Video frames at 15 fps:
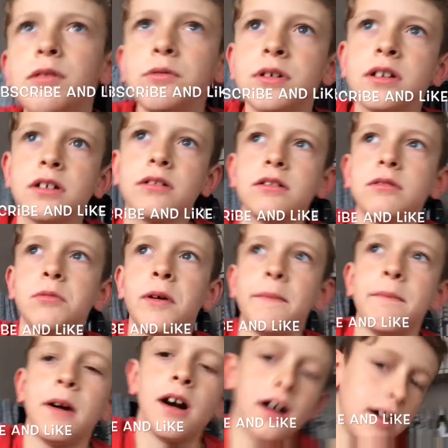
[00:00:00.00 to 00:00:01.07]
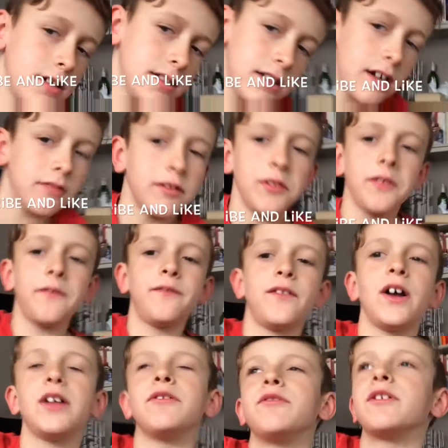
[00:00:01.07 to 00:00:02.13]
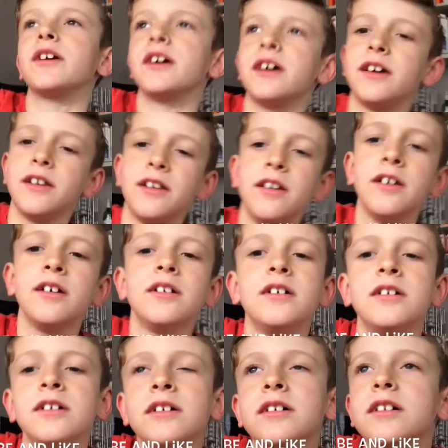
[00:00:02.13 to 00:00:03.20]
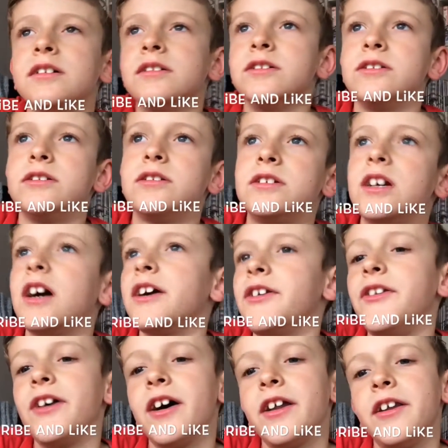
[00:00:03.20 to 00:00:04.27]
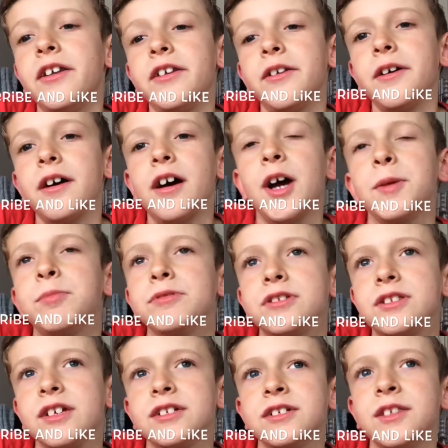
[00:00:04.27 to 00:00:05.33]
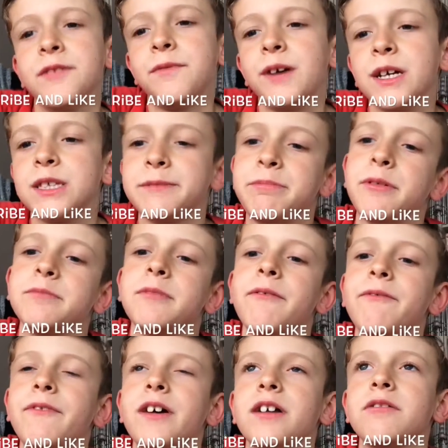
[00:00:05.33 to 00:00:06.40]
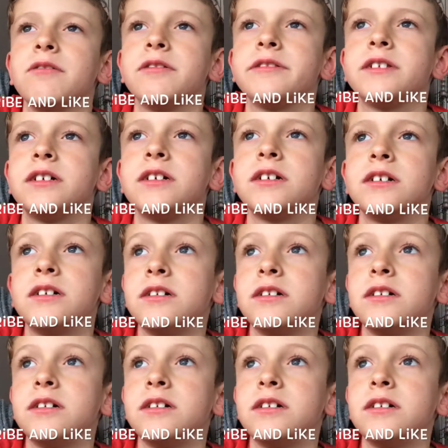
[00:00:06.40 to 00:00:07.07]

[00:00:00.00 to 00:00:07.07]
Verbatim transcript: we went back, sat around the fire again, and chatted. And I put sticks in the fire to put them on fire and that.